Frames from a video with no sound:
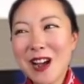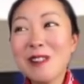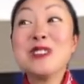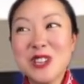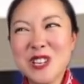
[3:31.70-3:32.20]

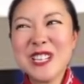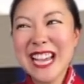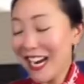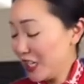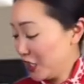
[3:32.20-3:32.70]
know. You
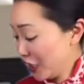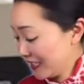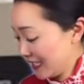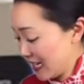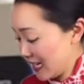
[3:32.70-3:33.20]
should get it
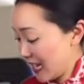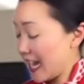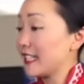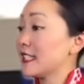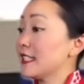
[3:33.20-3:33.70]
just in
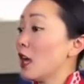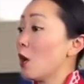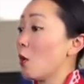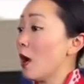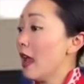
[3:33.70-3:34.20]
case.
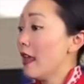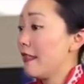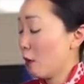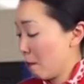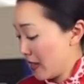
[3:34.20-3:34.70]
So
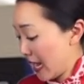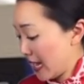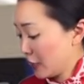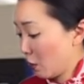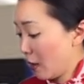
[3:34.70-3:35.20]
there'll
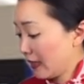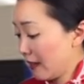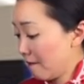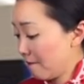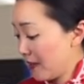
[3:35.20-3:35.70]
be a
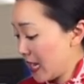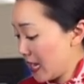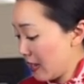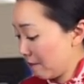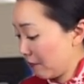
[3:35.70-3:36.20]
toilet
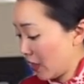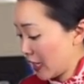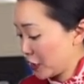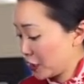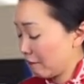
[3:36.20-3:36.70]
fee,
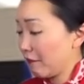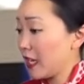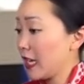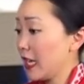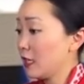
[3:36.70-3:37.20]
flush
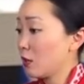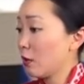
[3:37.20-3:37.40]
fee,